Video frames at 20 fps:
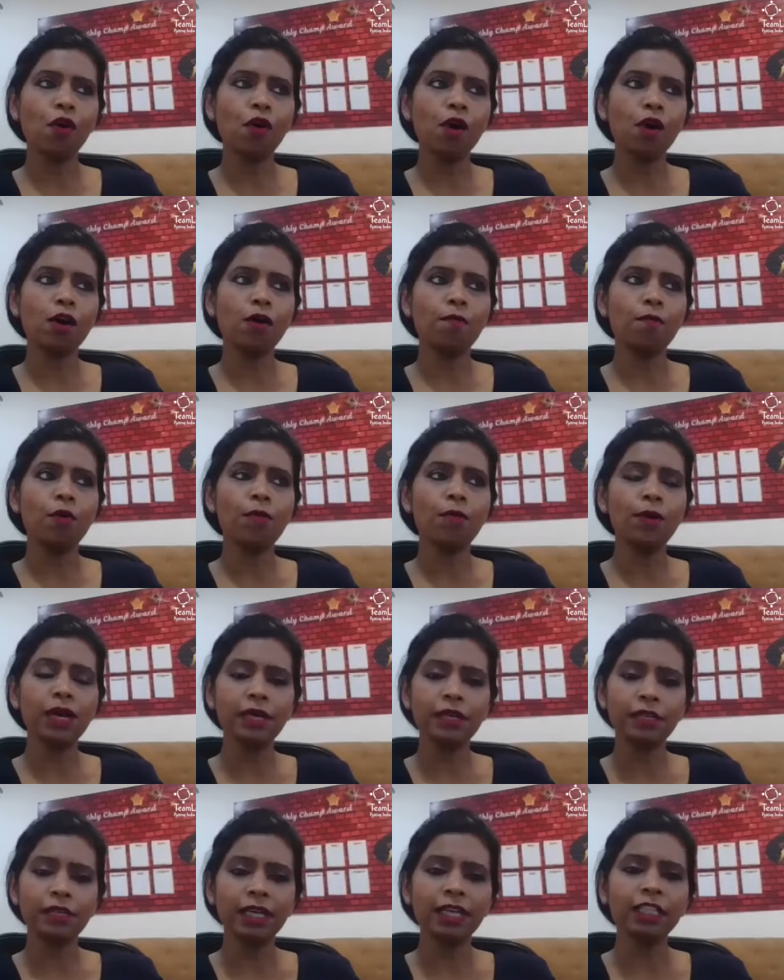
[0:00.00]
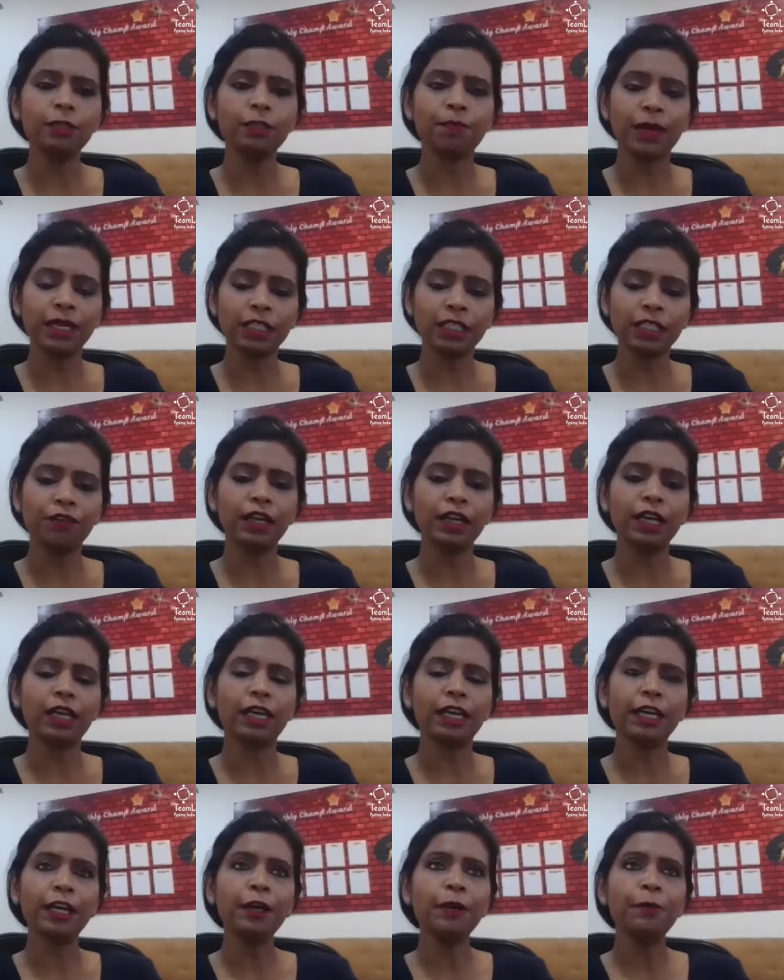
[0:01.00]
For mobility
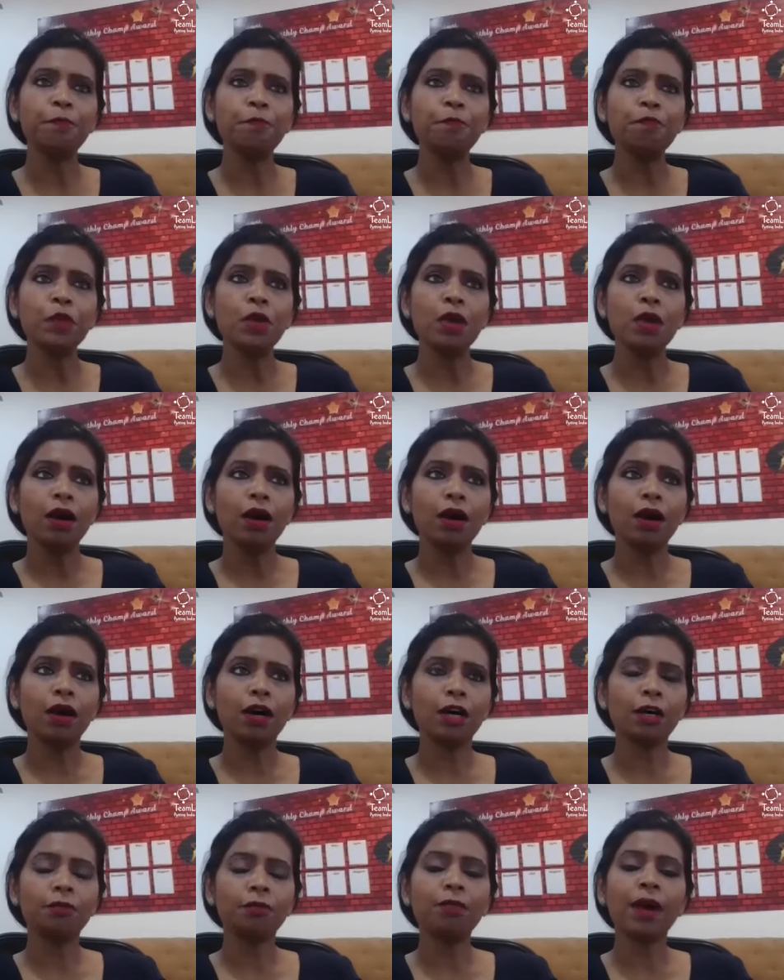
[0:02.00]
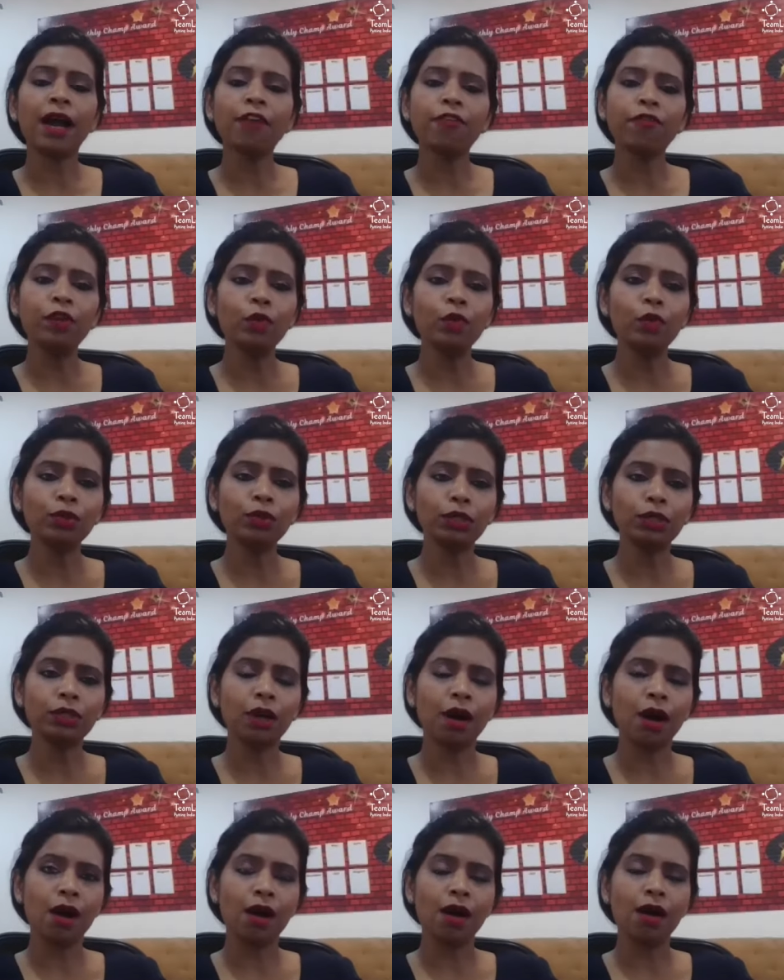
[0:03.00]
specifically, uh, my views
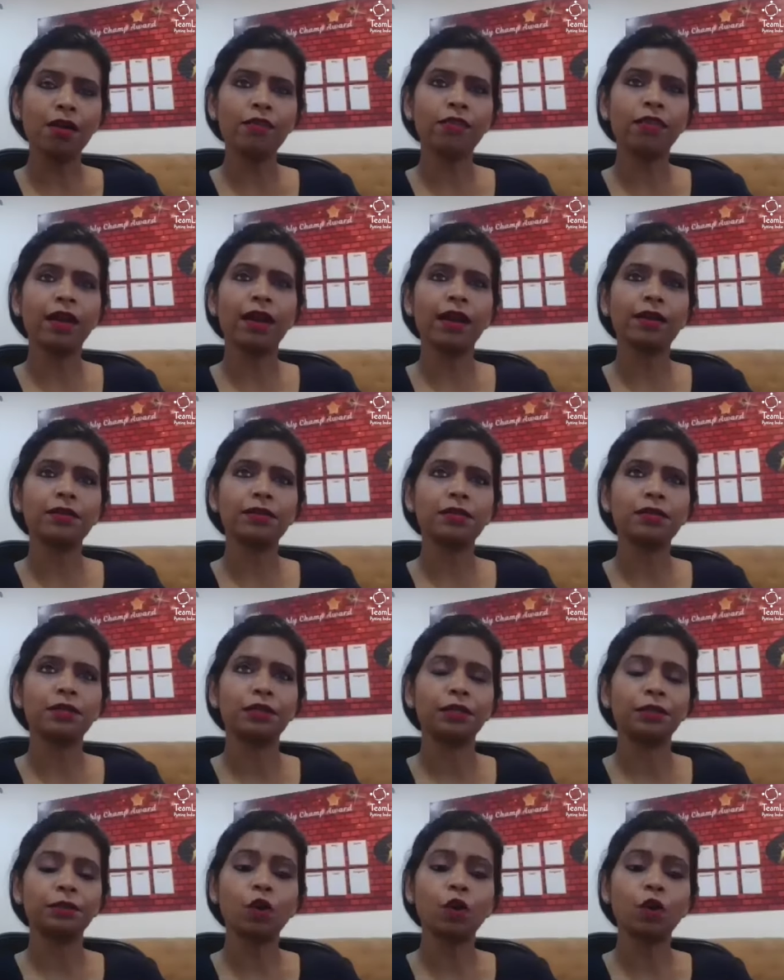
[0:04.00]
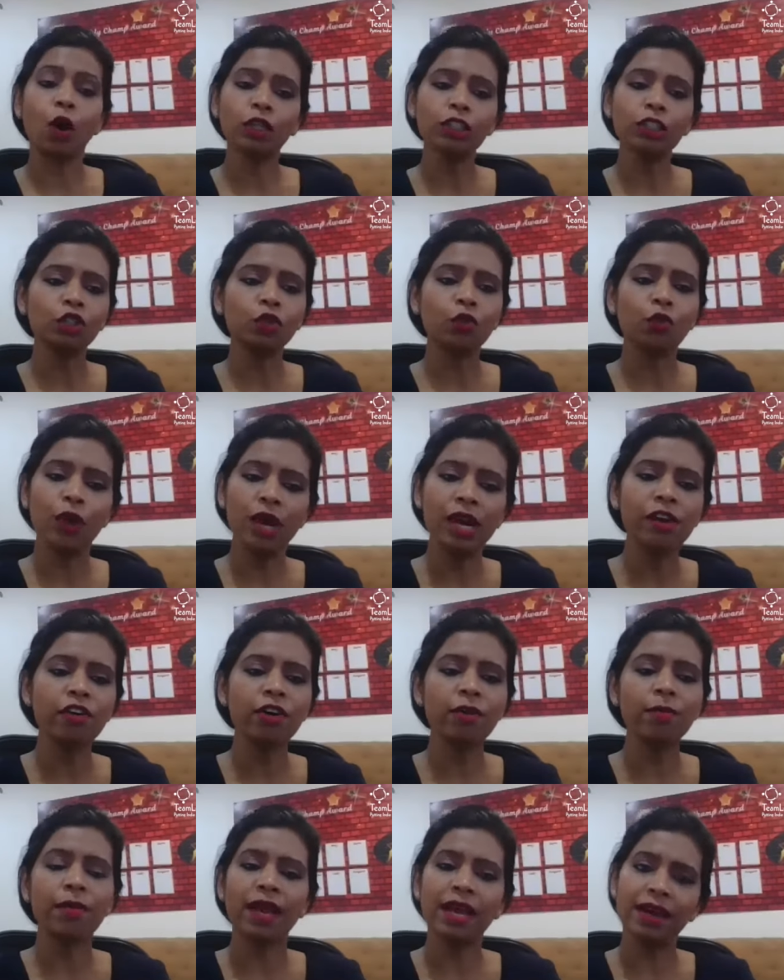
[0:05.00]
are that uh, cost will
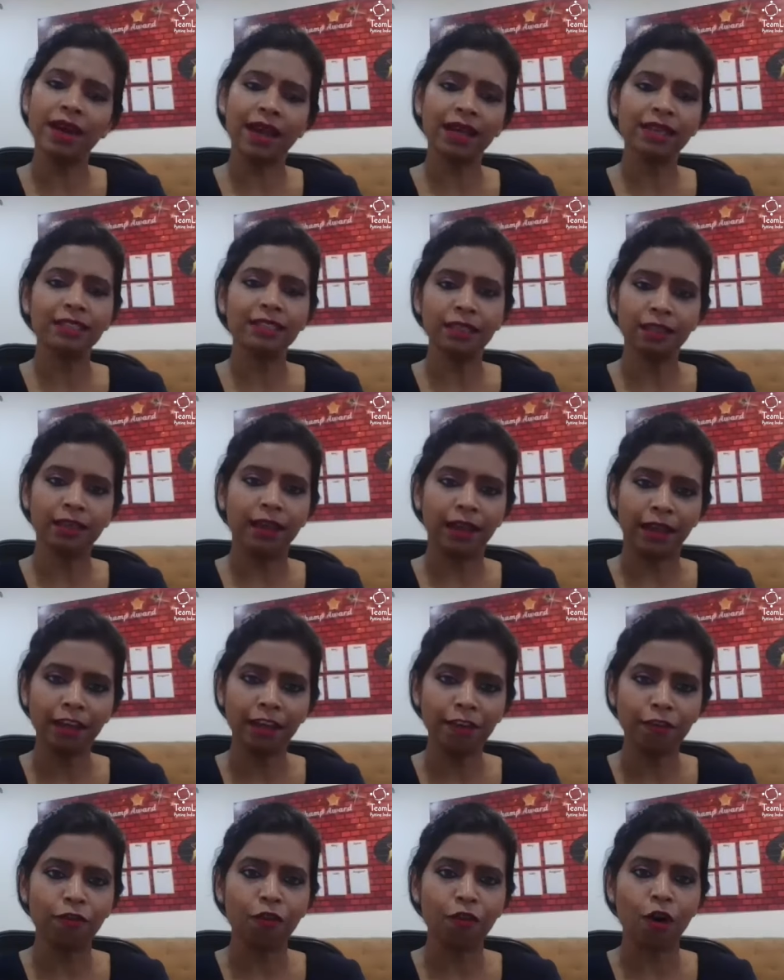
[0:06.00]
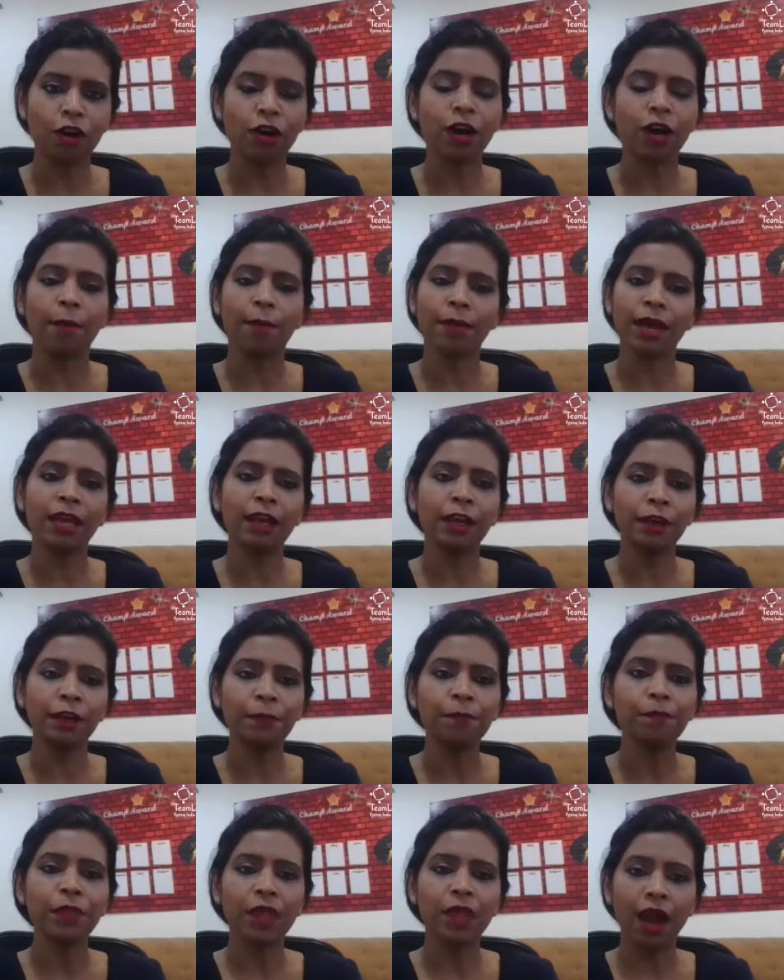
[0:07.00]
remain as the king for coming
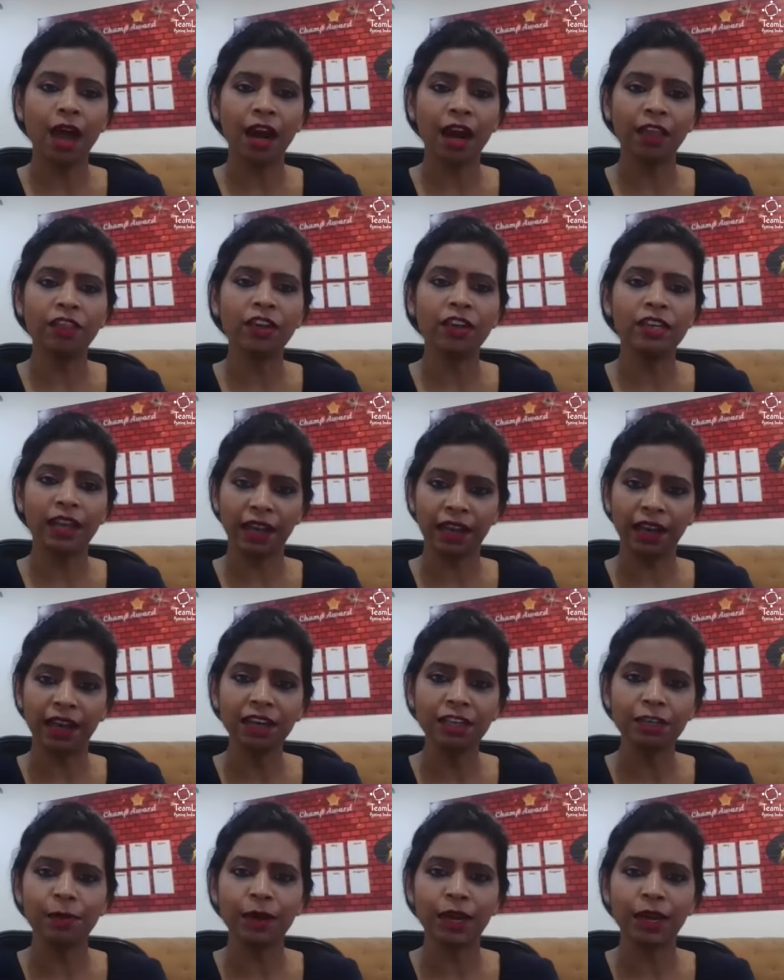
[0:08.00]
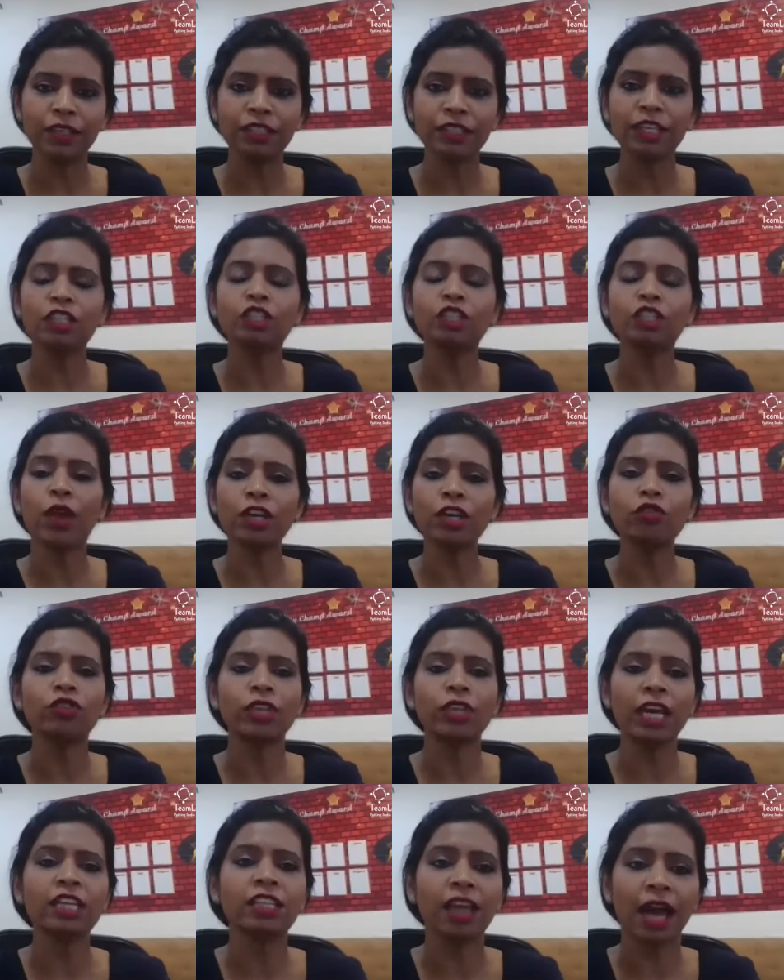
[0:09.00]
another decade because it is going to
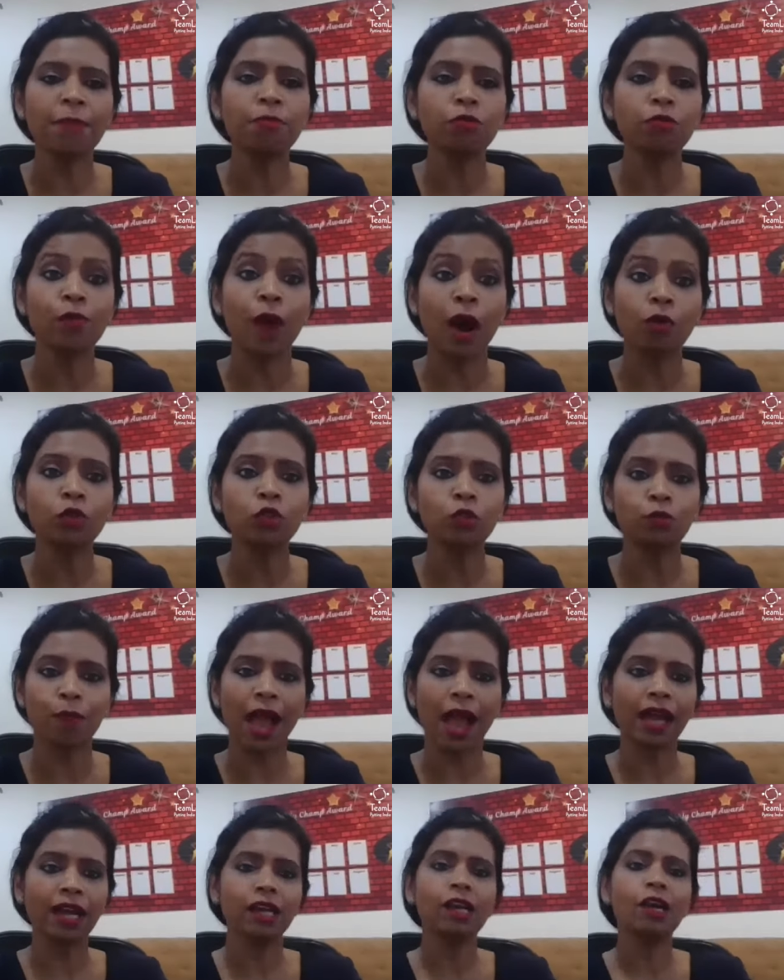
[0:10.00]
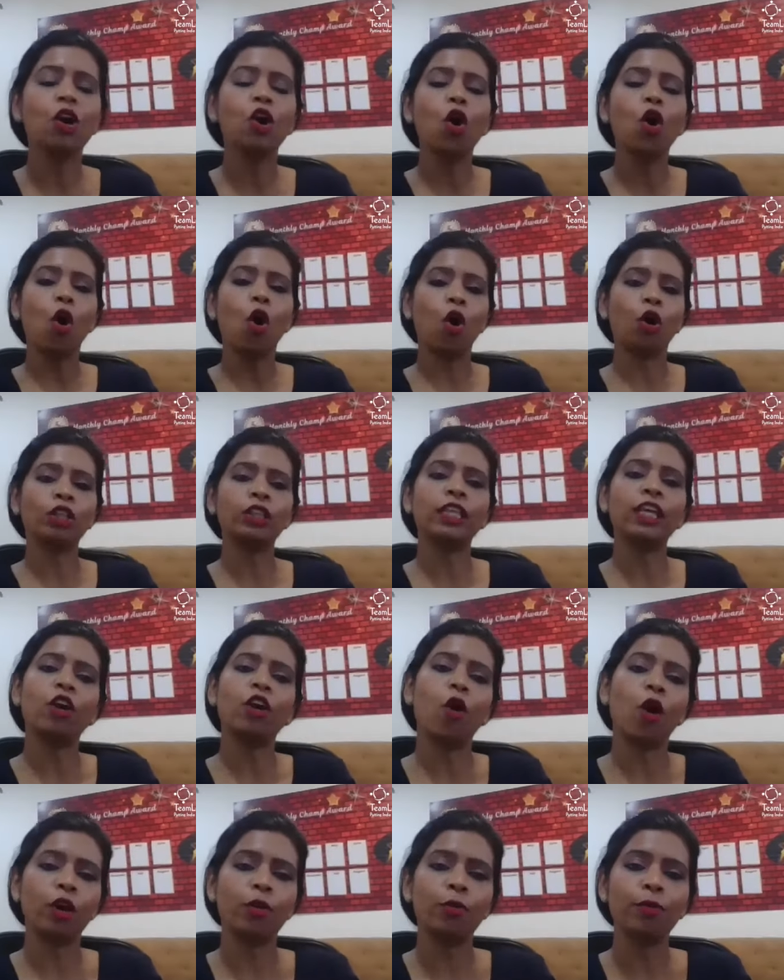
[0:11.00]
take time to bounce back on the
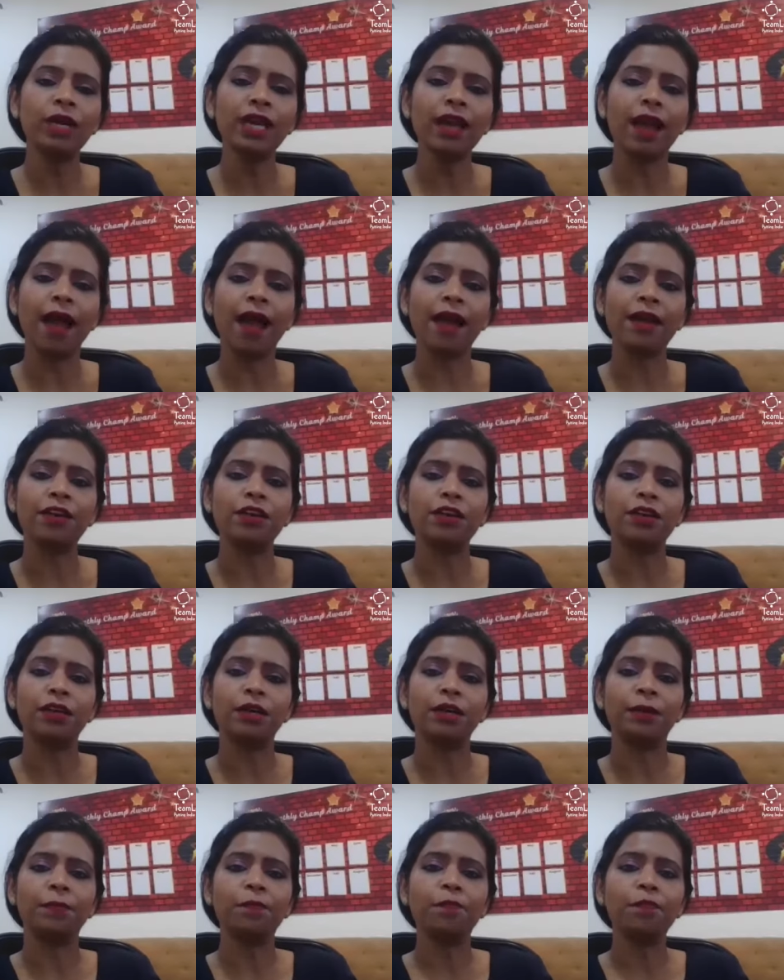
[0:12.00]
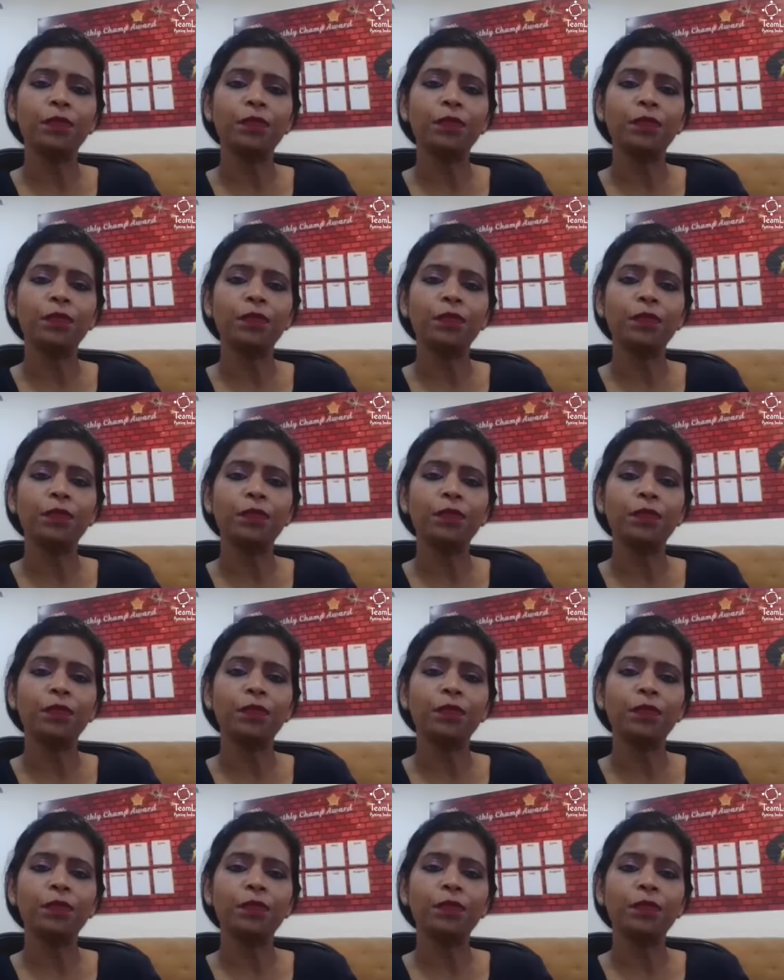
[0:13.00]
economy. And uh,